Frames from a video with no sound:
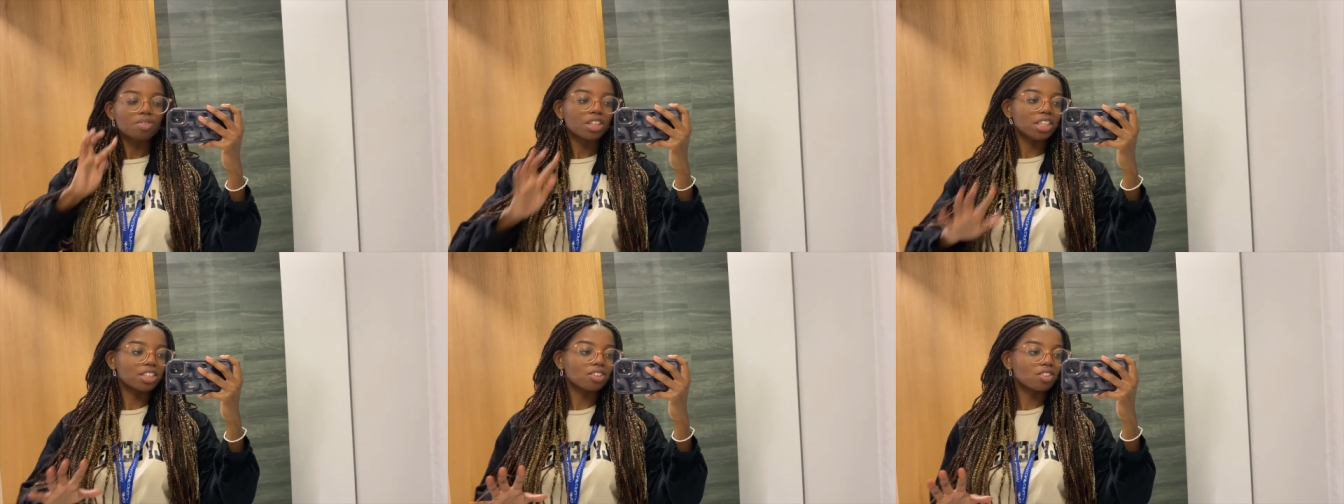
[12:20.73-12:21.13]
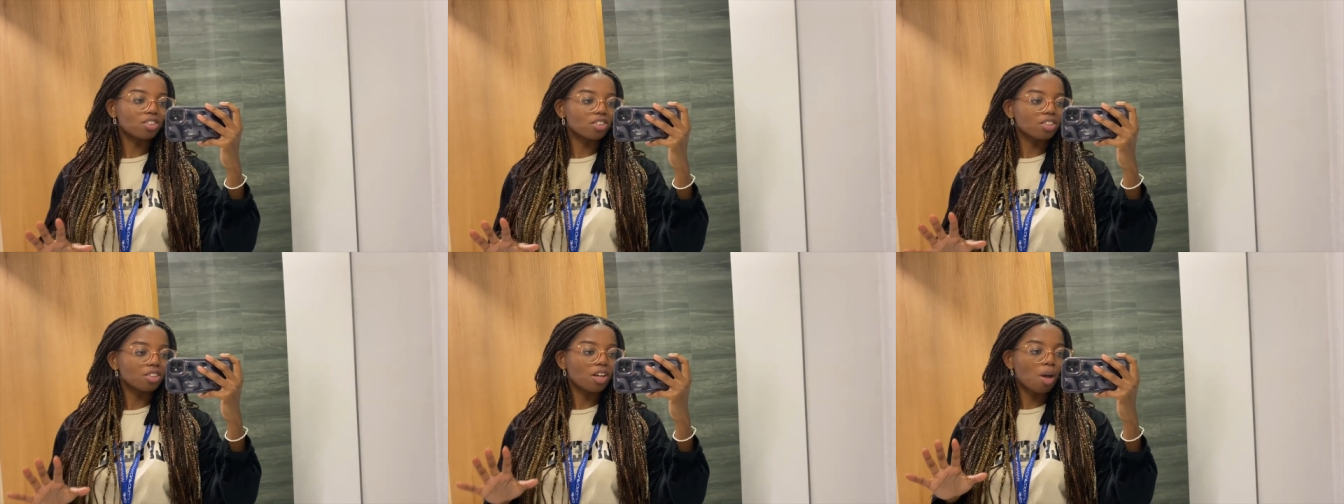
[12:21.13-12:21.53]
it's
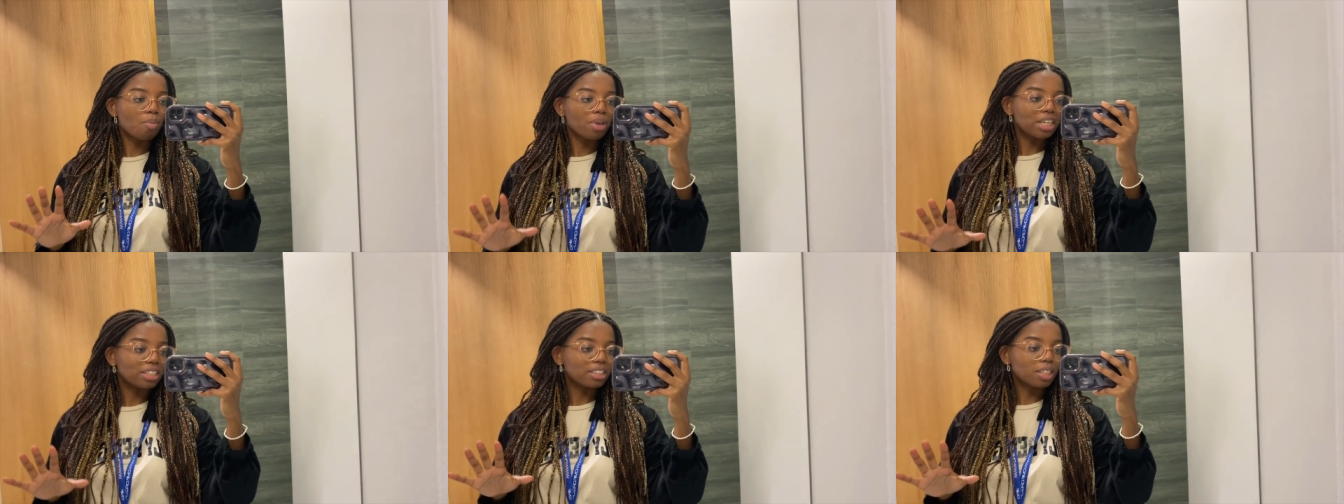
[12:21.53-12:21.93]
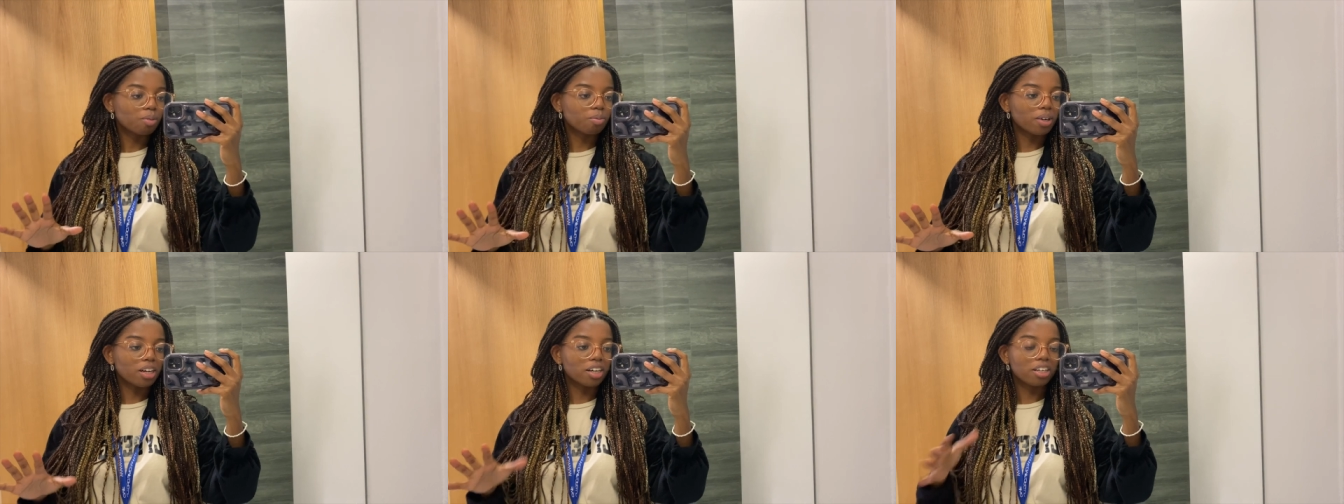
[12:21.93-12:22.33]
not amazing
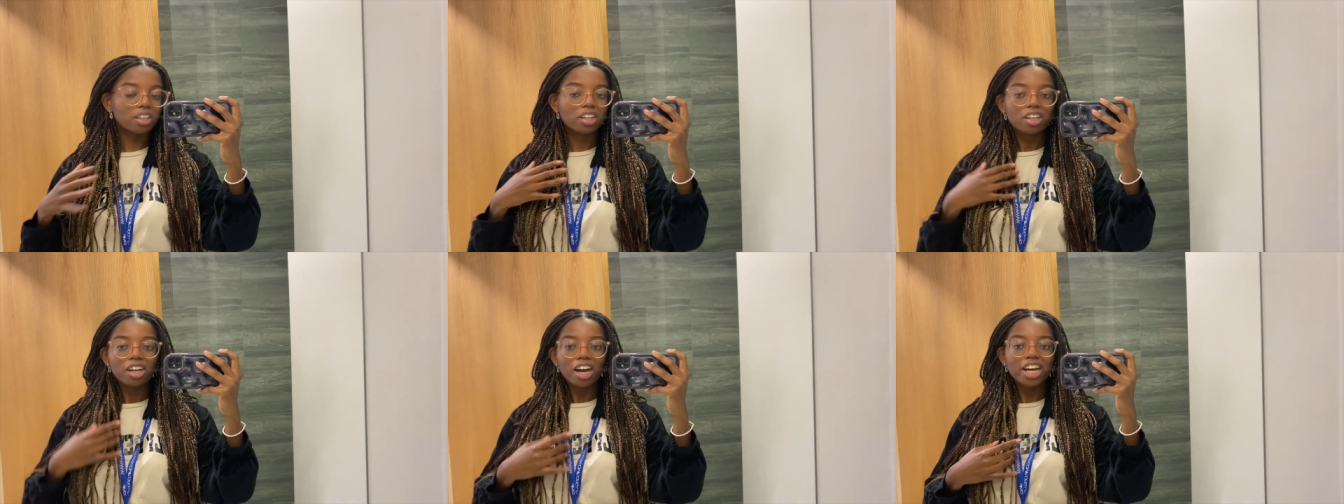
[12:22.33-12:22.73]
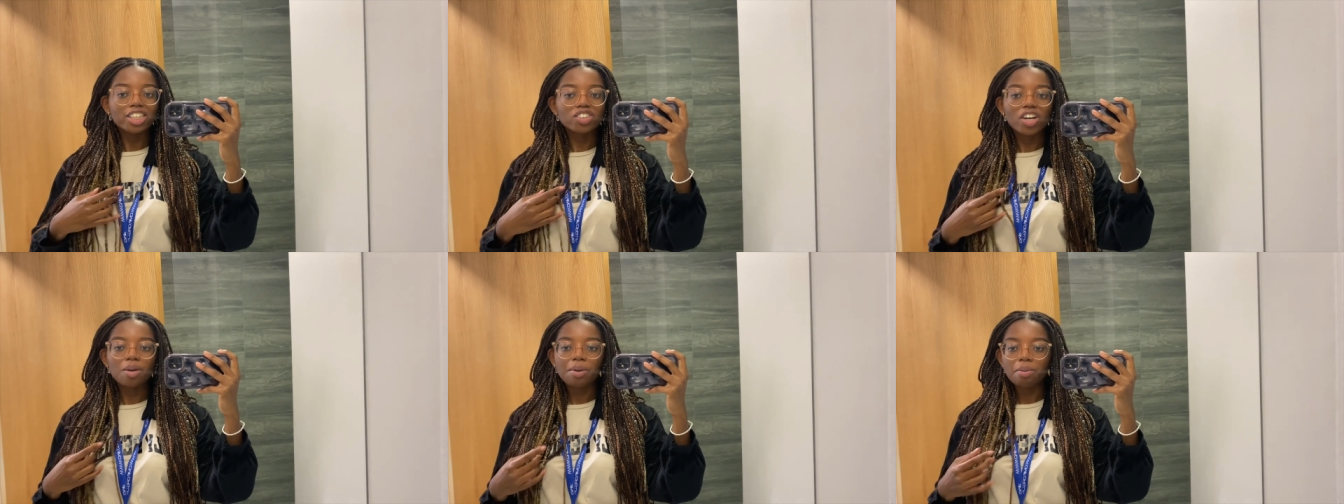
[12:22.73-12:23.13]
but I
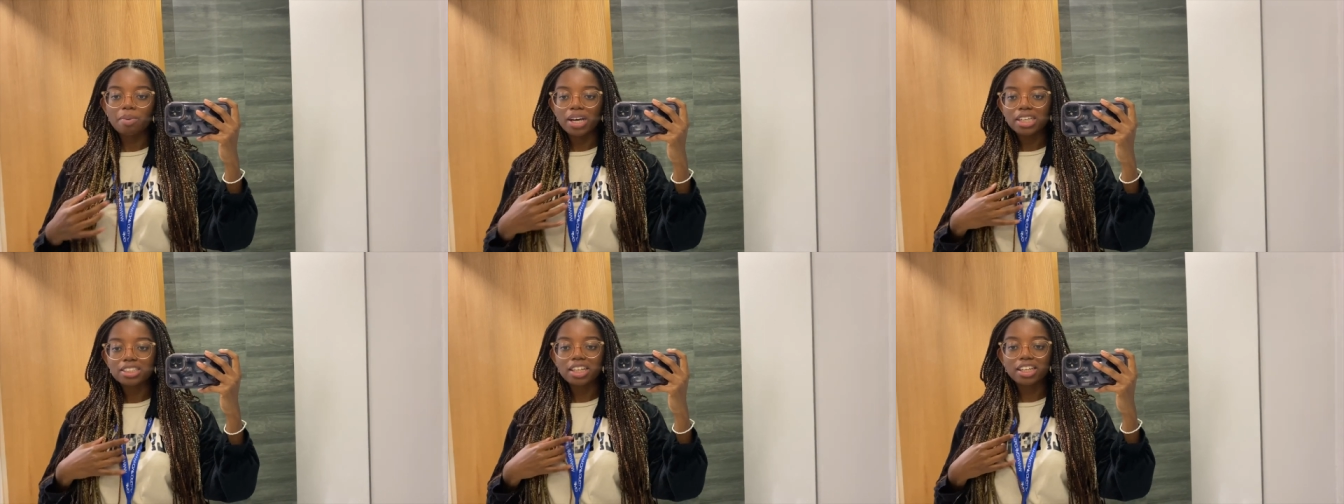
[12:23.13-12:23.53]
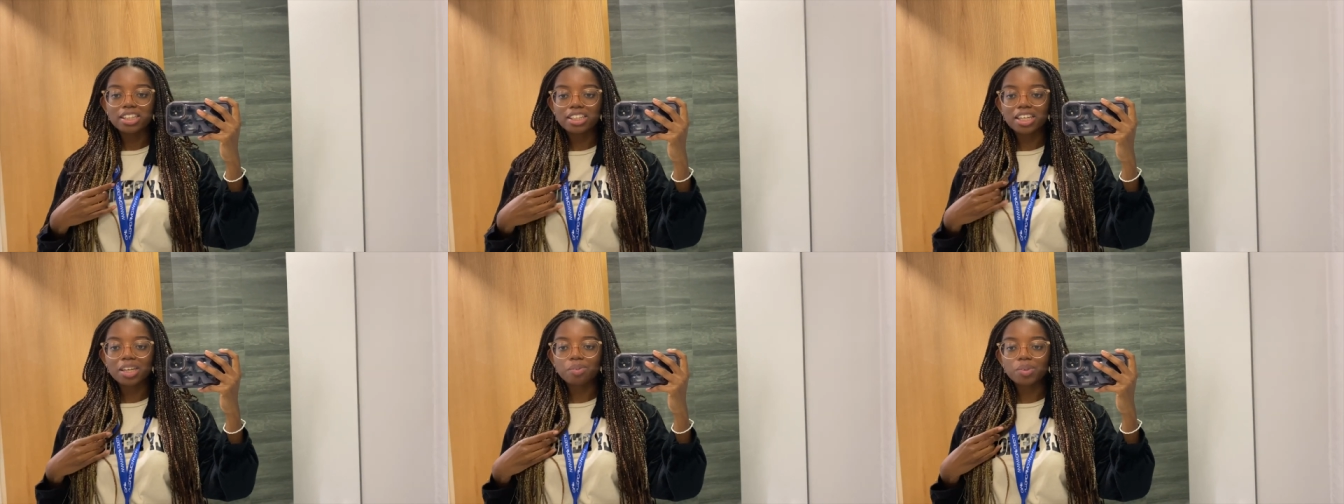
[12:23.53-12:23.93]
tried my best I
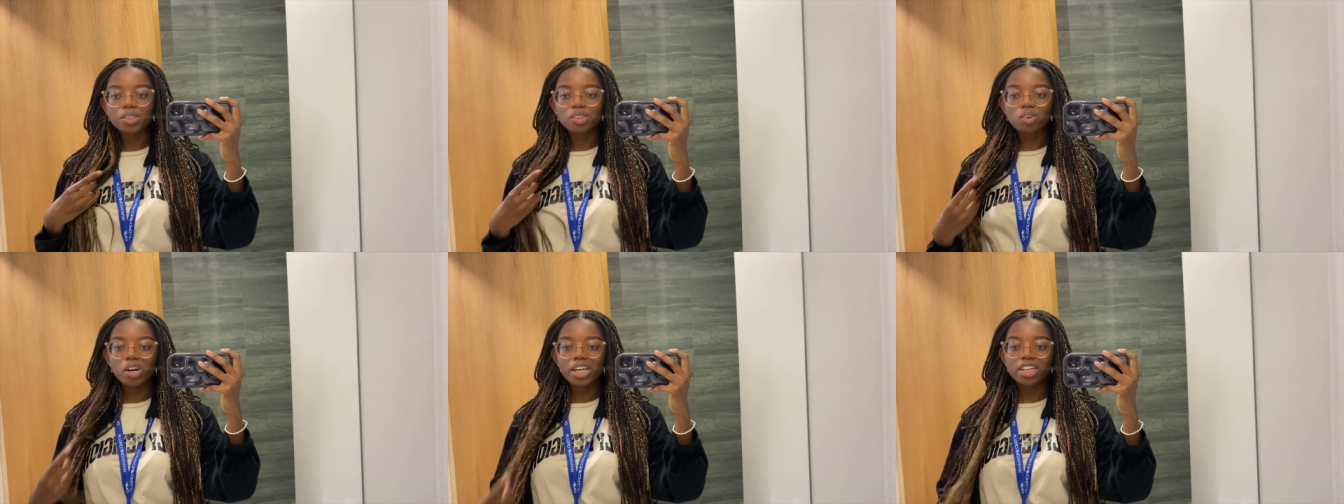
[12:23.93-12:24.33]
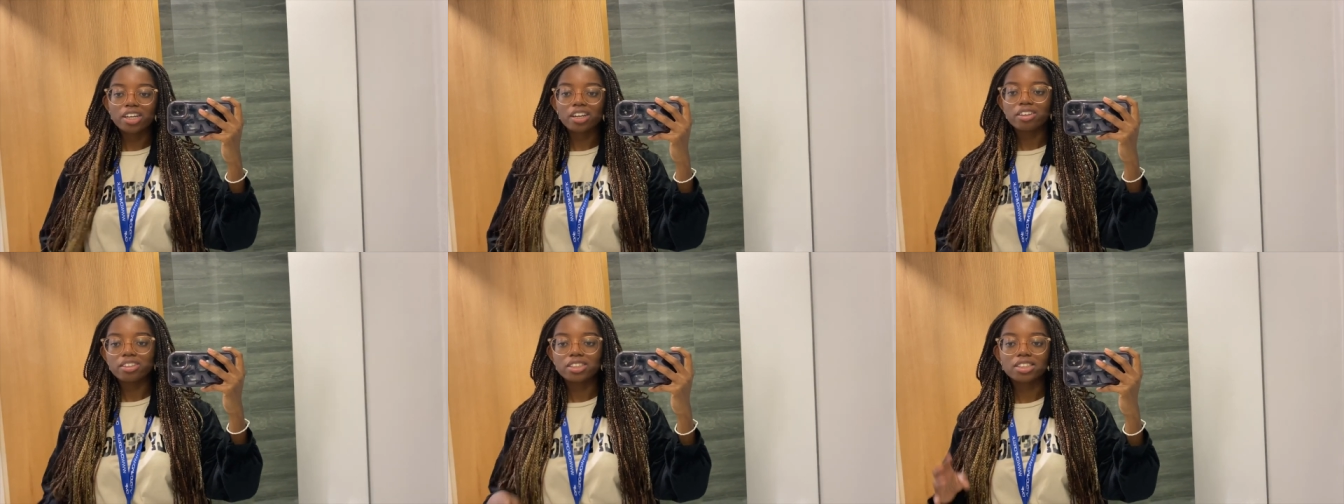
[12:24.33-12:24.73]
think it was quite
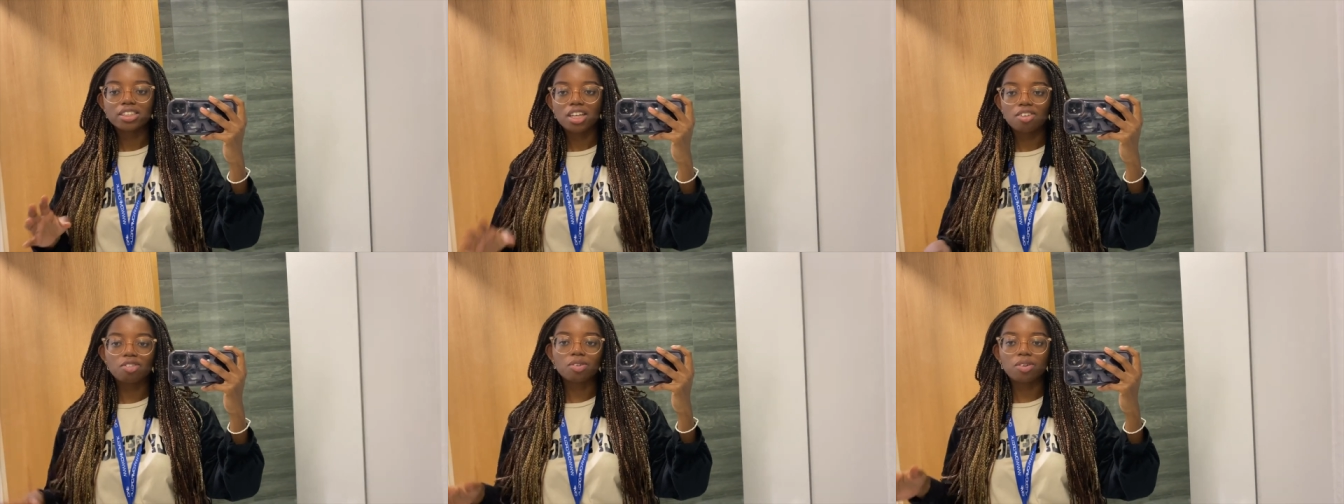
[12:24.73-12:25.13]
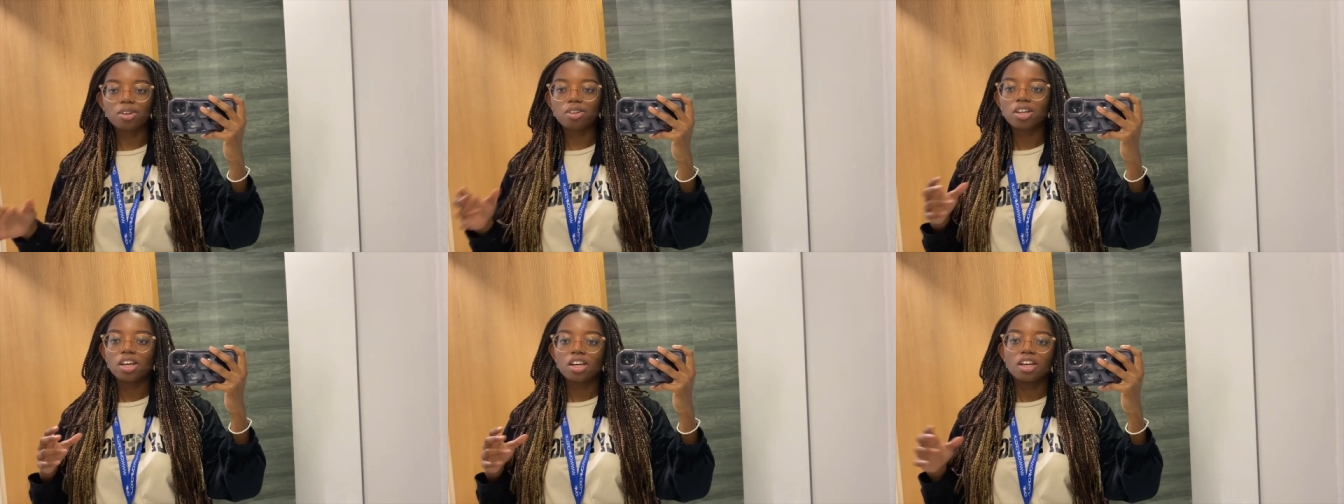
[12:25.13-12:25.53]
encouraging to
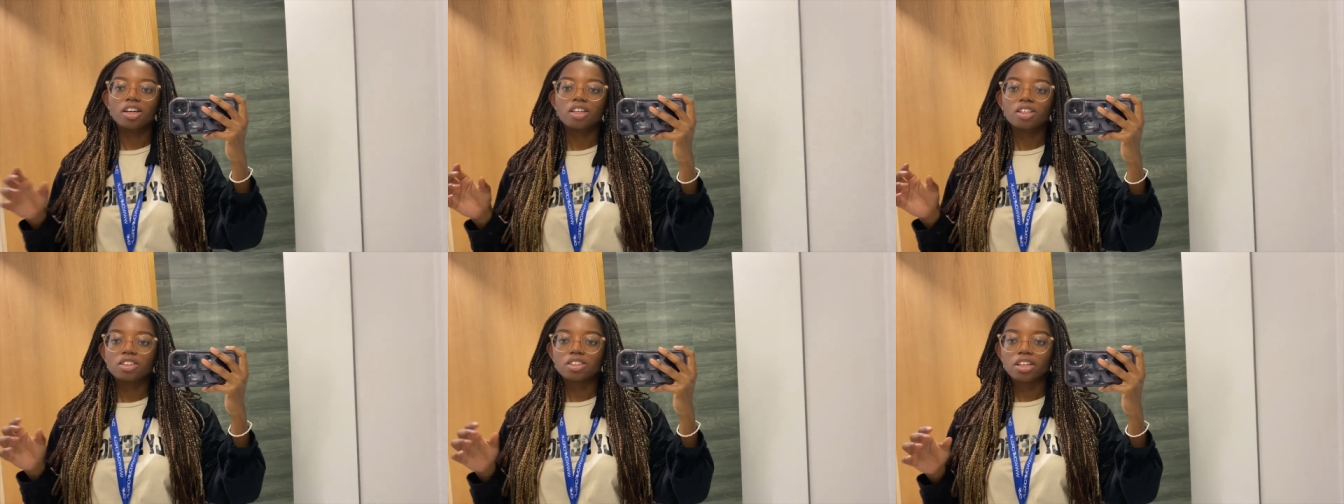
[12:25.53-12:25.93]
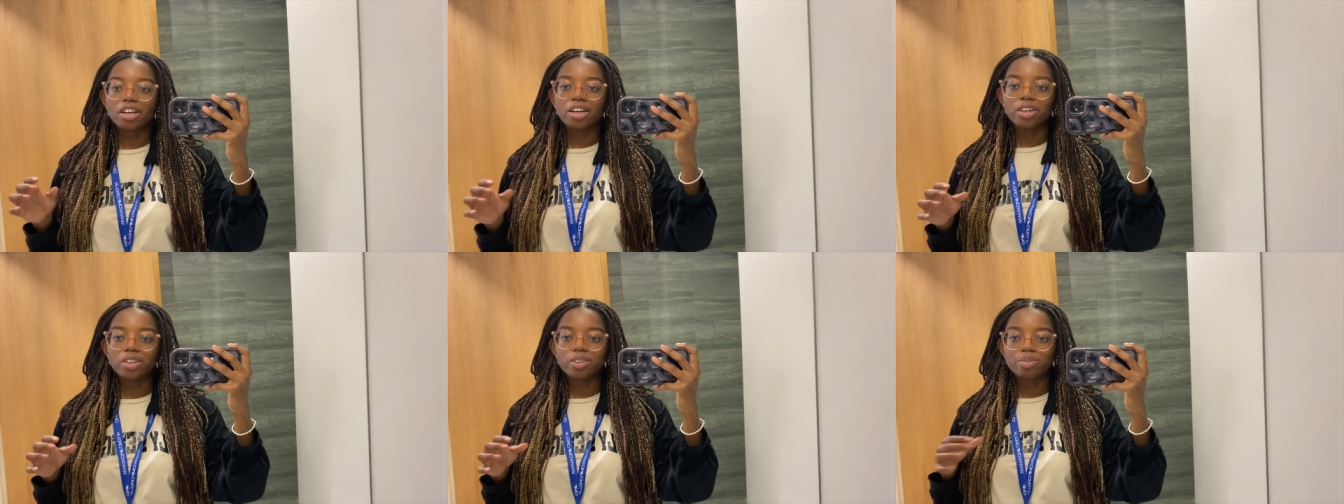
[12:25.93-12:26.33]
everyone
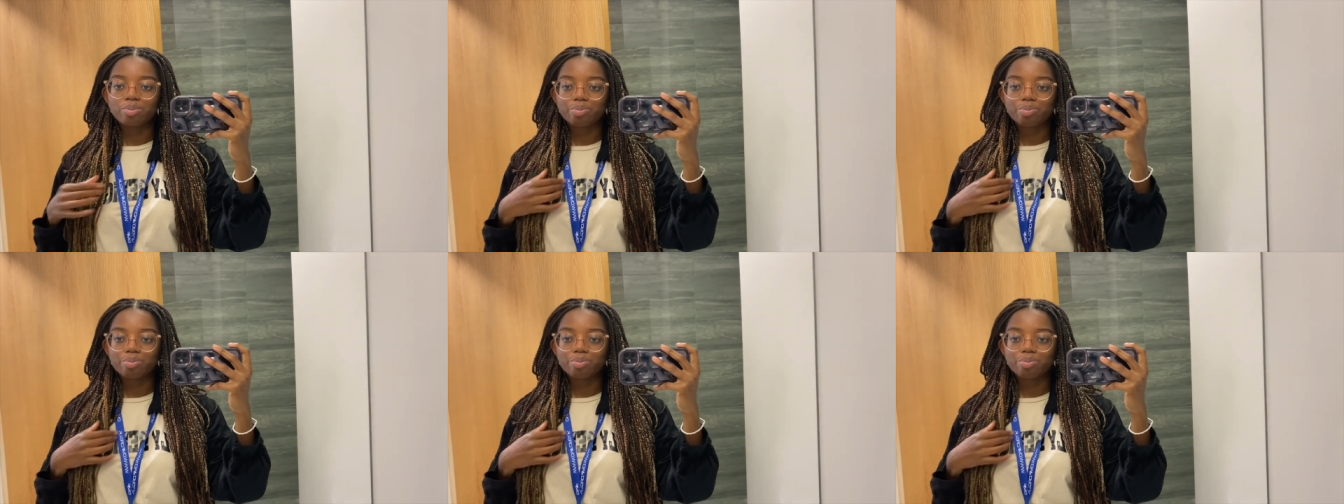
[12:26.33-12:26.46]
so